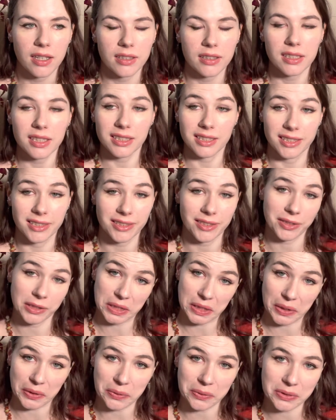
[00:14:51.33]
It didn't
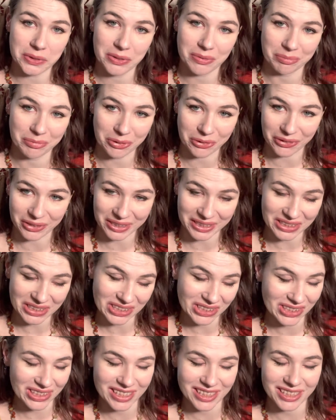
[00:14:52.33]
go as smoothly
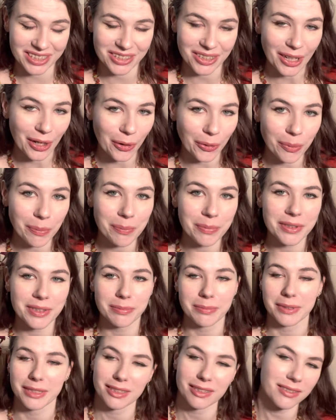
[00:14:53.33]
as I had hoped,
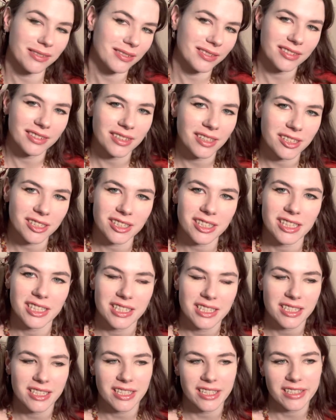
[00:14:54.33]
but none of
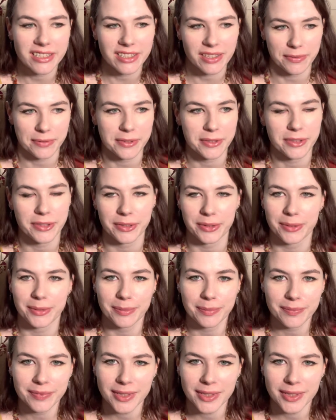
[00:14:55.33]
these things ever do.